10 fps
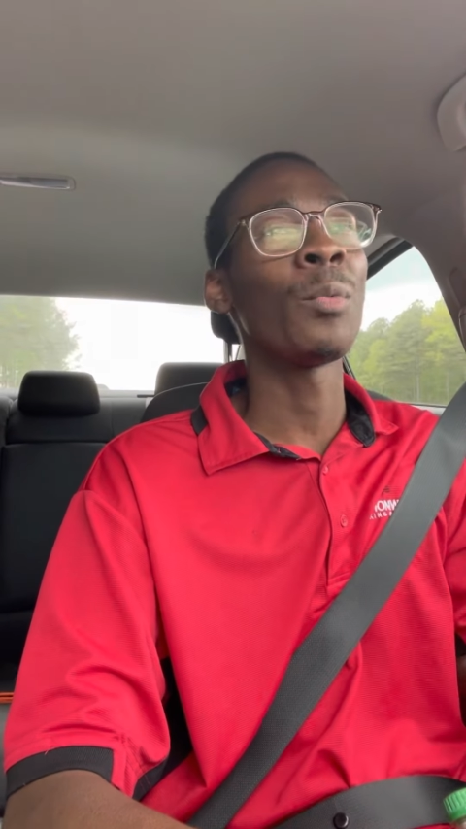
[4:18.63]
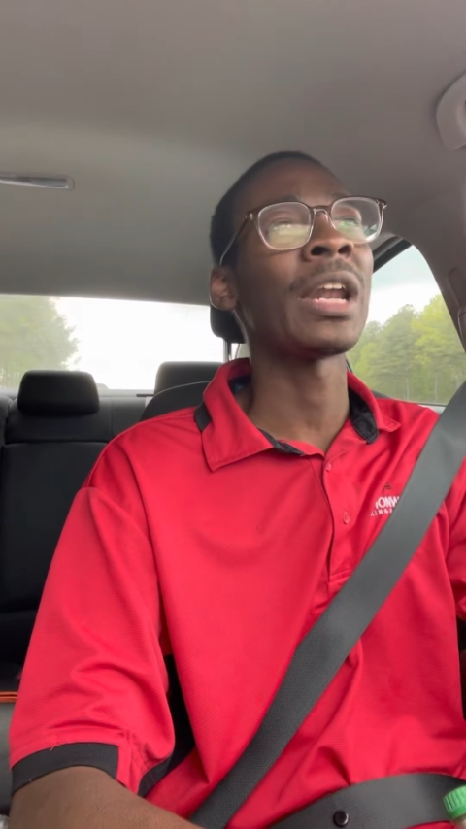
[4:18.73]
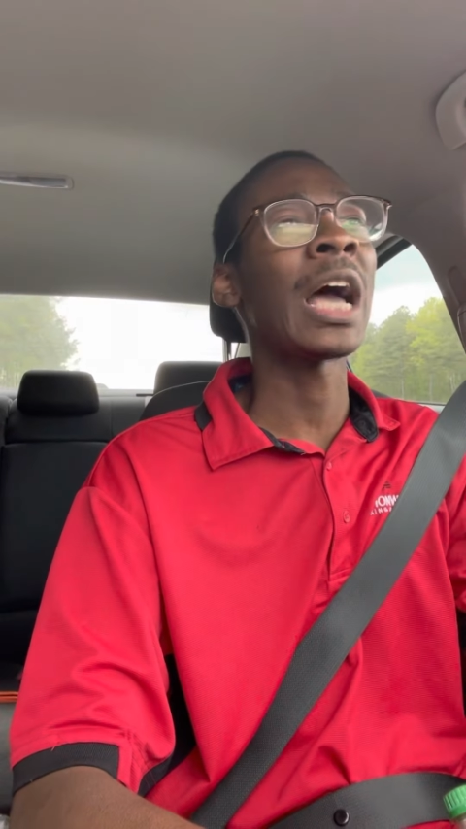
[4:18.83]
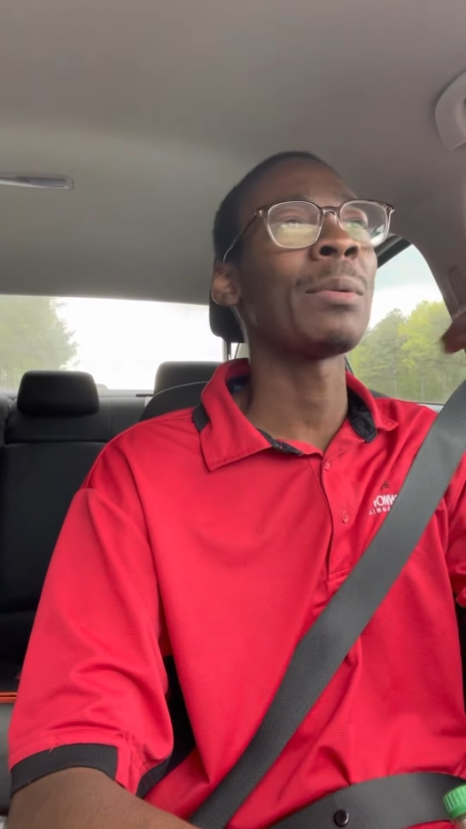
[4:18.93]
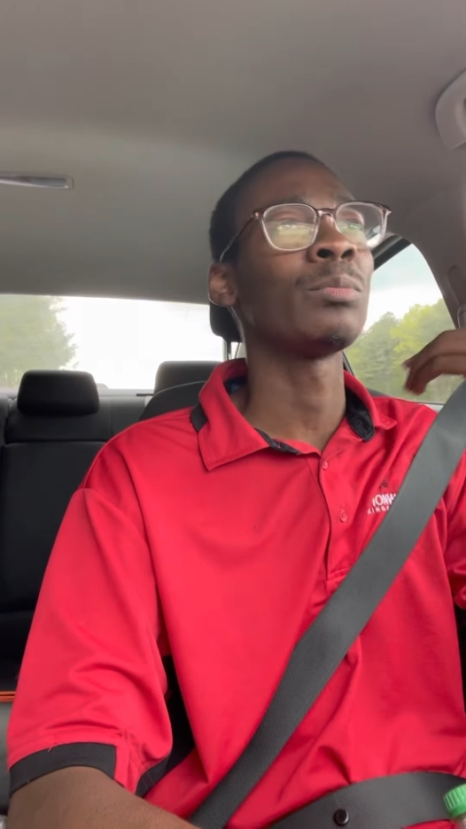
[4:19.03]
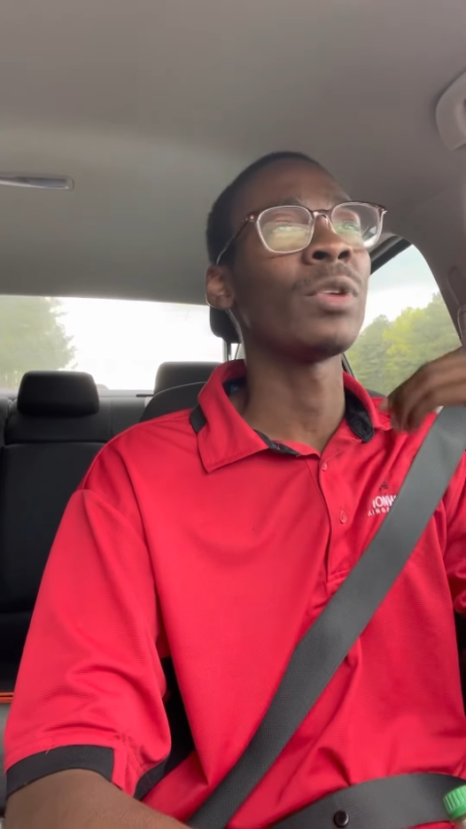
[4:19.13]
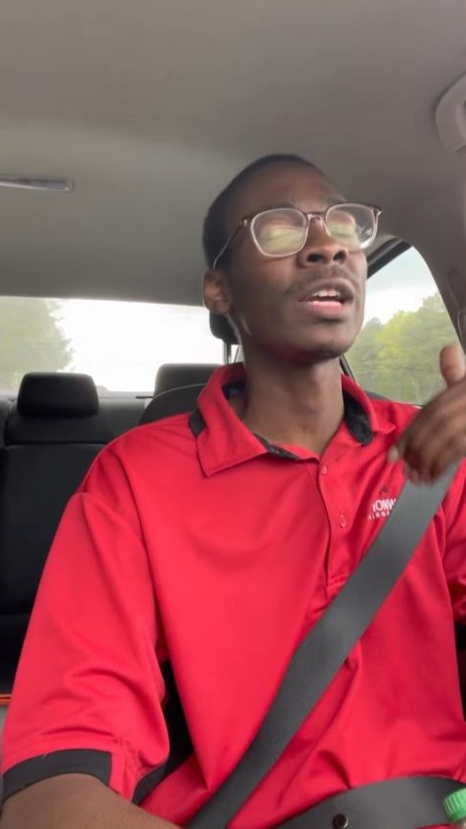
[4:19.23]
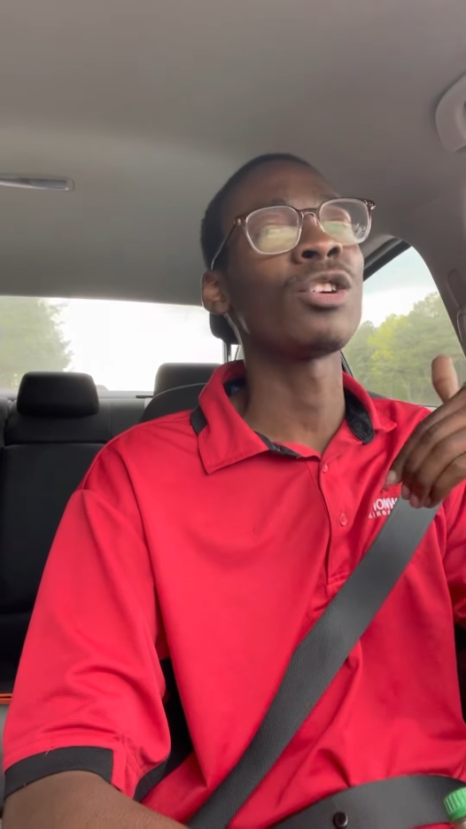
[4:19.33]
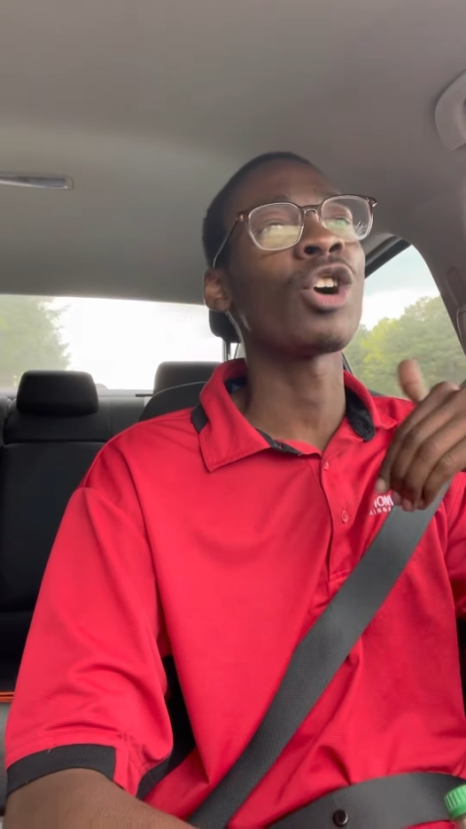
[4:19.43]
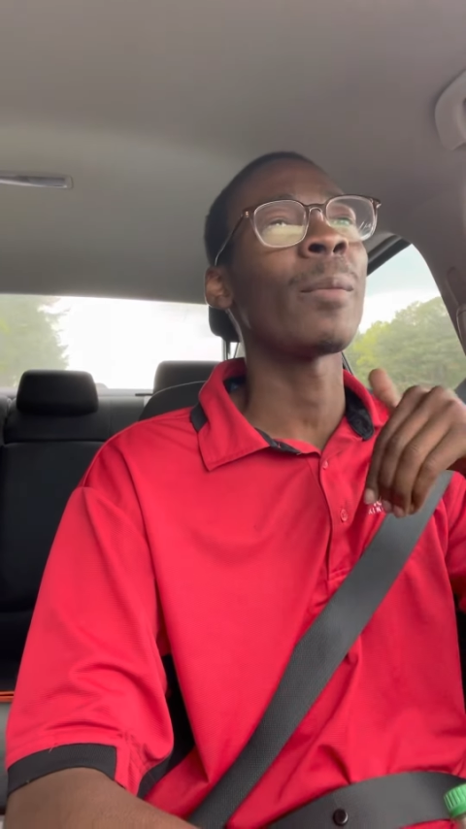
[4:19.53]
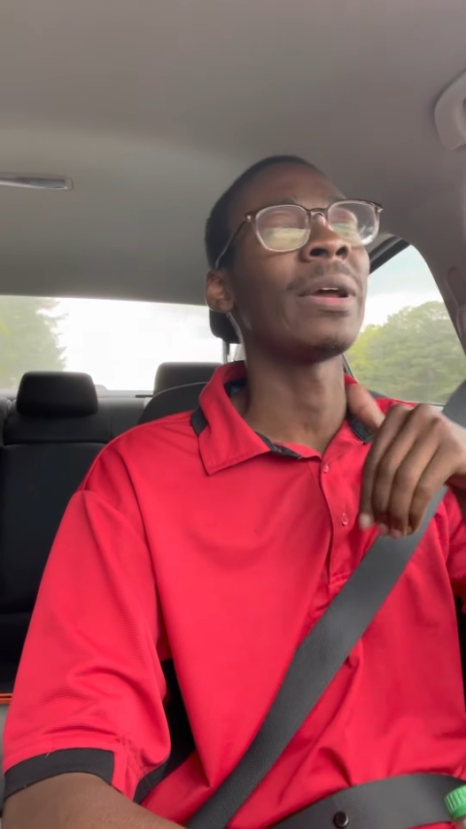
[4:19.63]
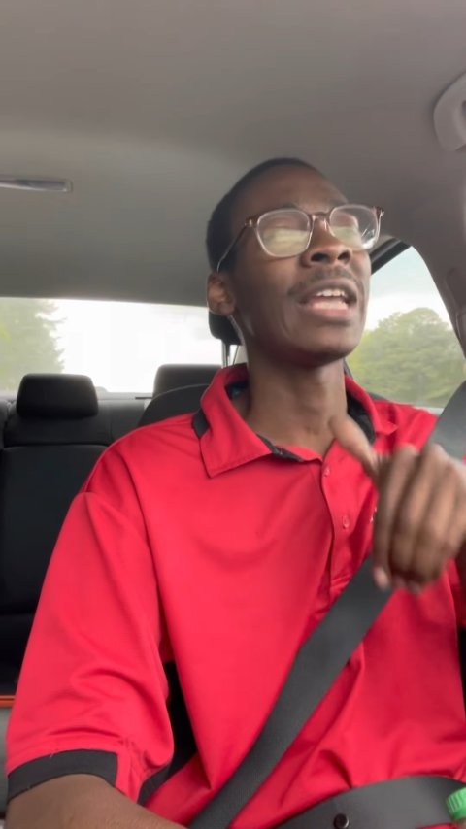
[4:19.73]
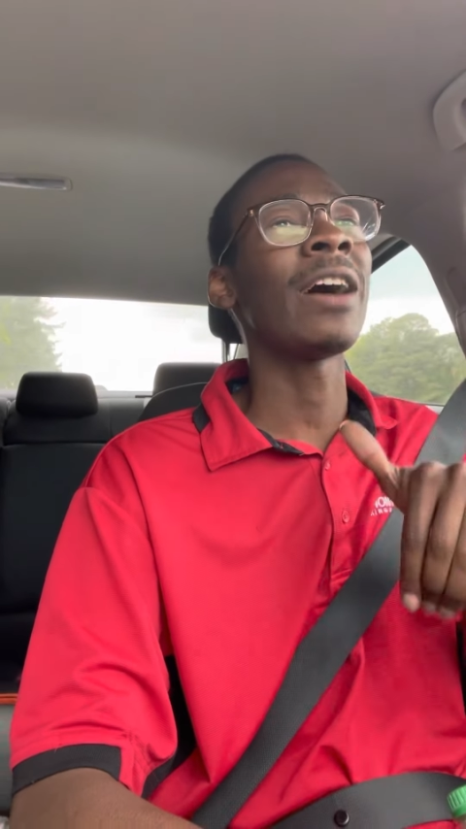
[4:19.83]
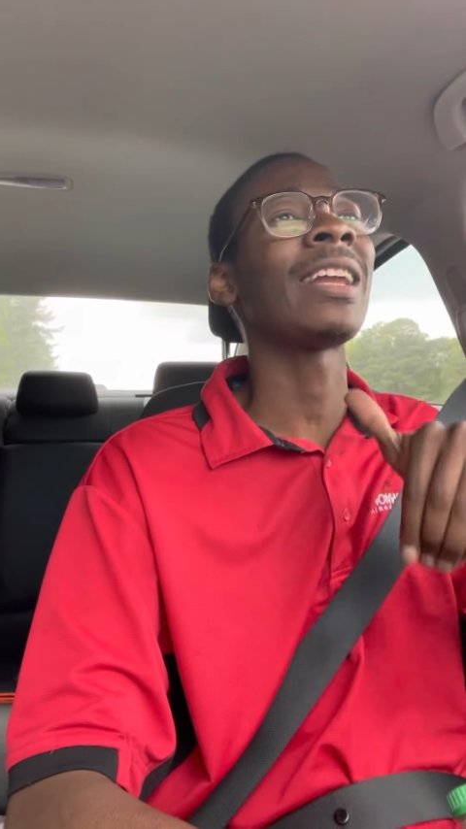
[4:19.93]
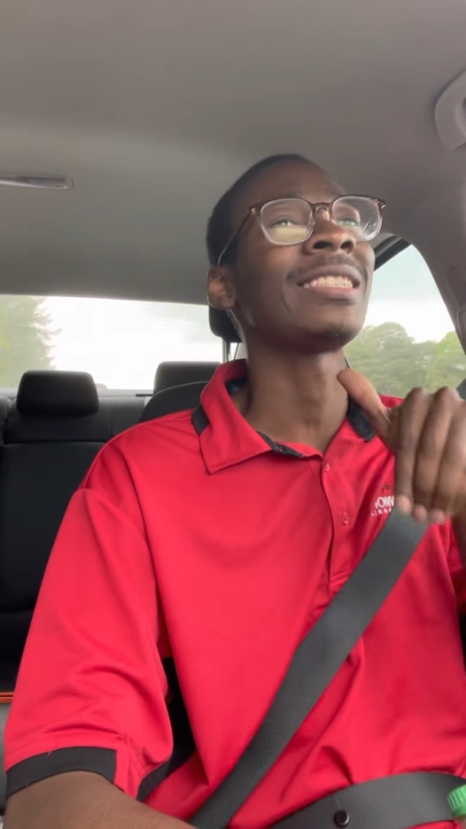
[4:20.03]
and when I was bringing the car
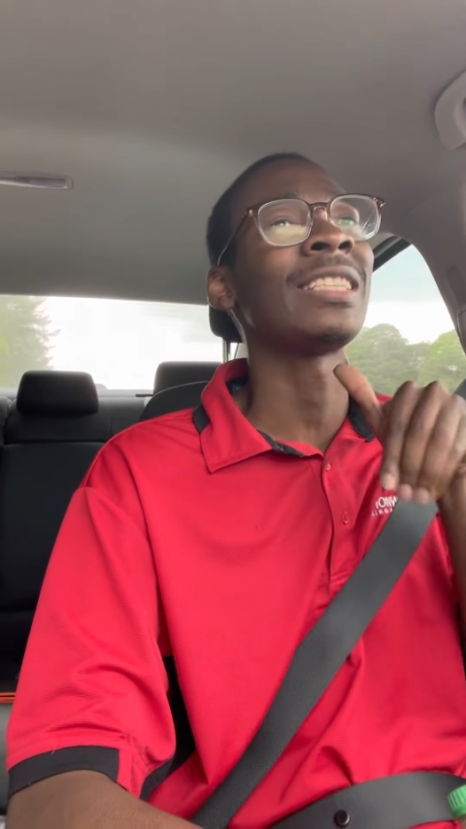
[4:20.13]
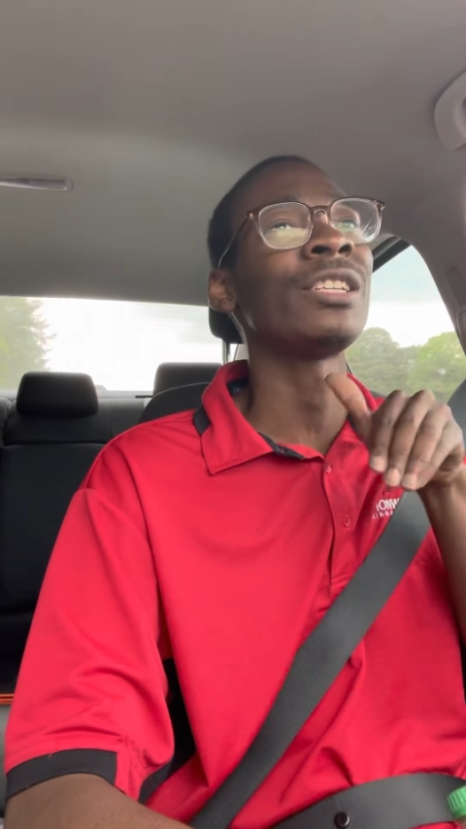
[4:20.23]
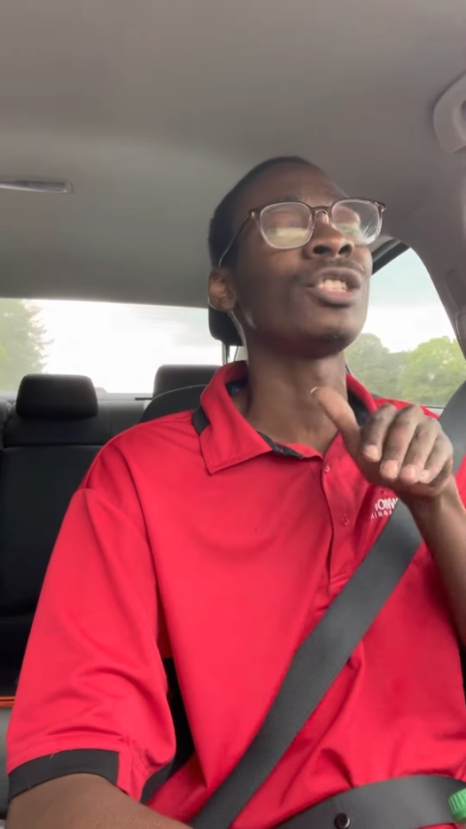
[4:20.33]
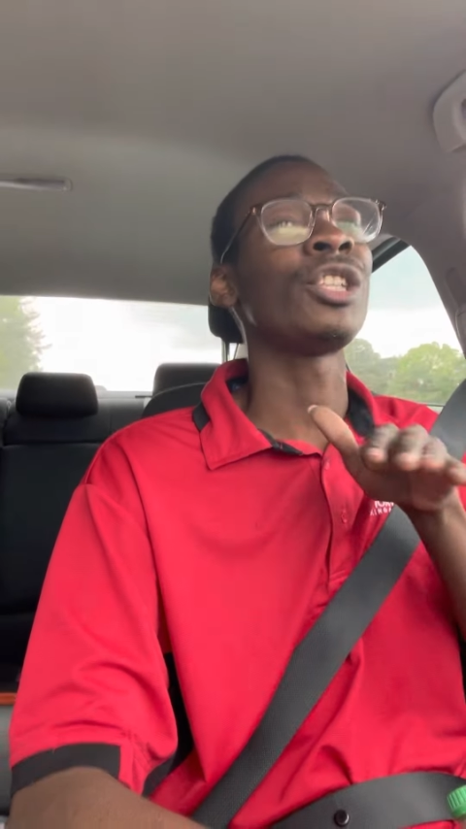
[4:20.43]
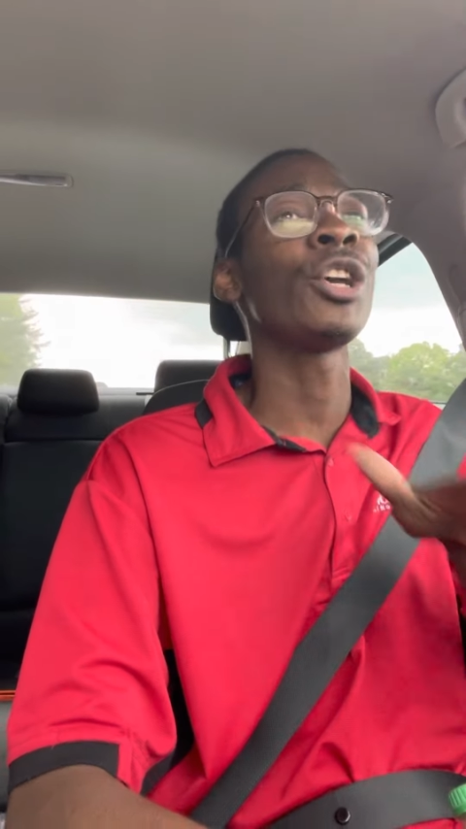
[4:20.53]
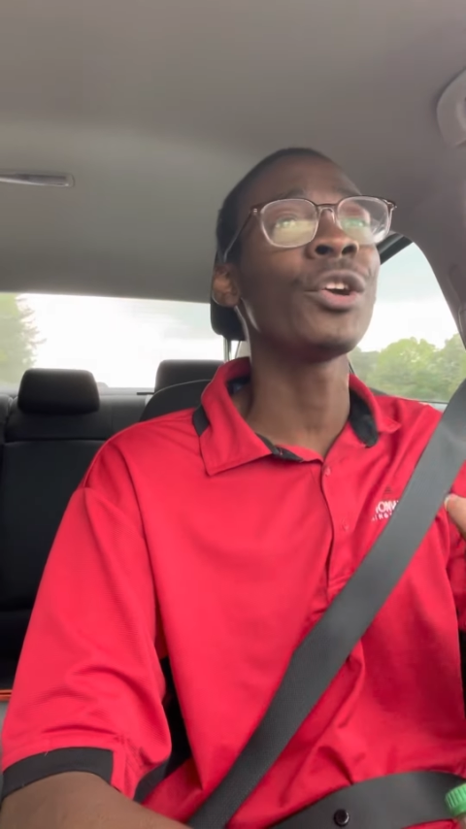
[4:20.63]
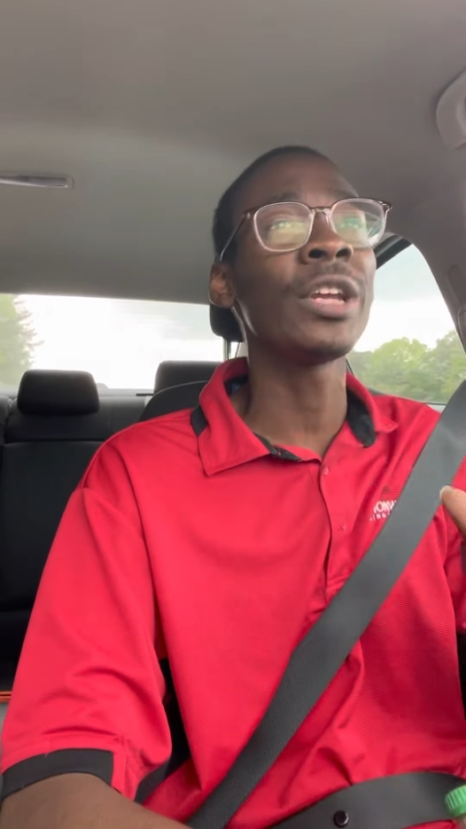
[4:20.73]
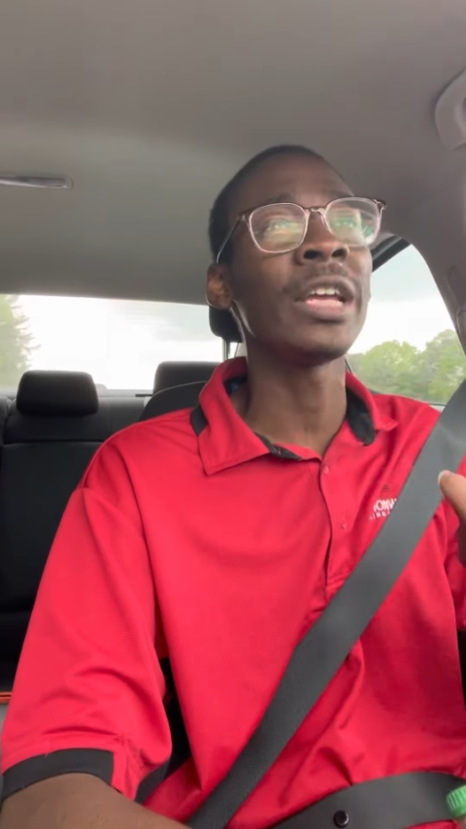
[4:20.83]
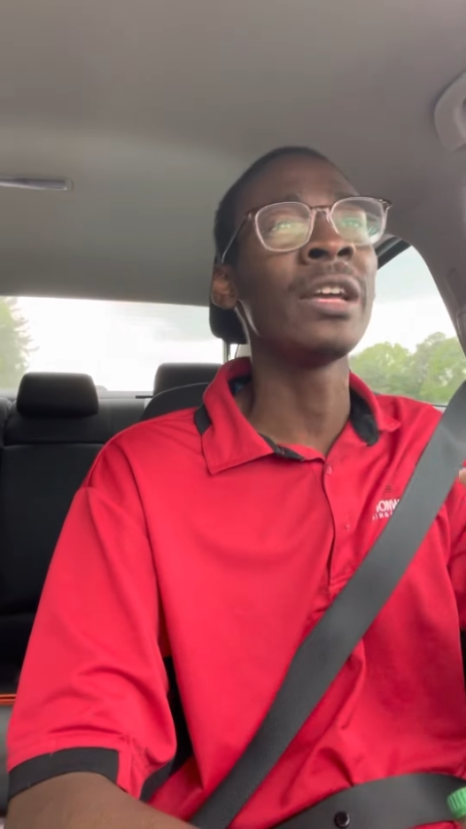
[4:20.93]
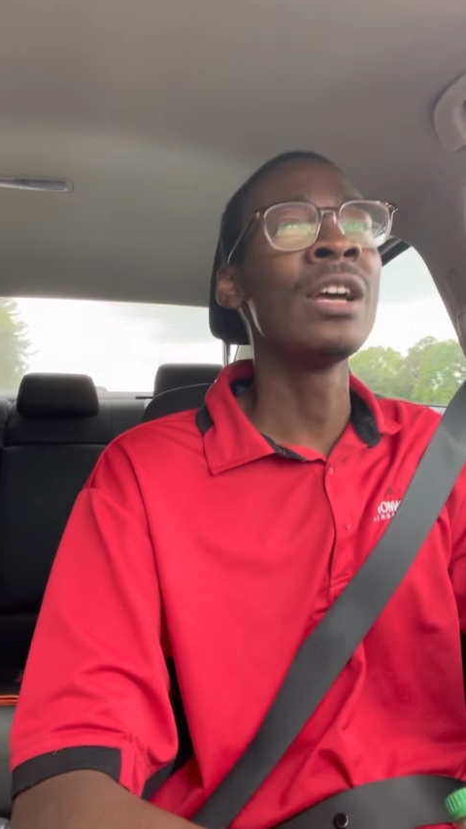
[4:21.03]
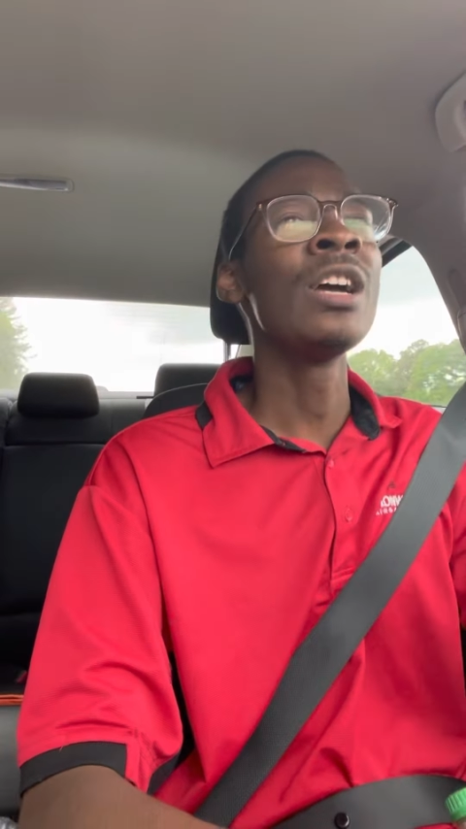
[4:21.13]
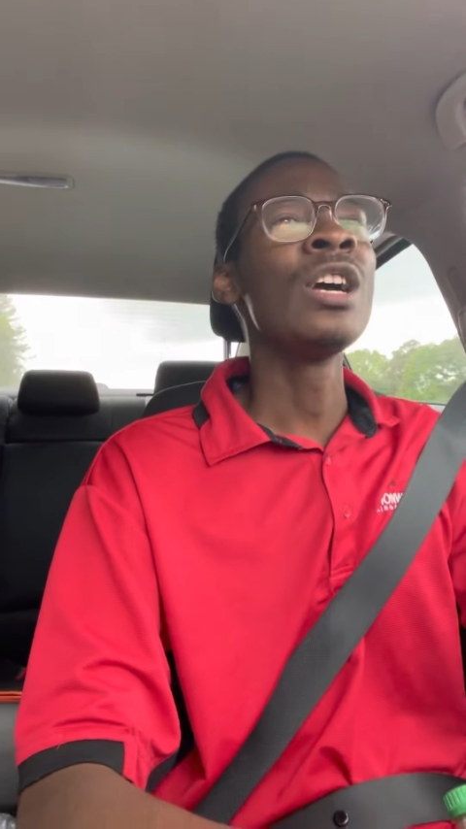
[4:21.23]
back down, I seen security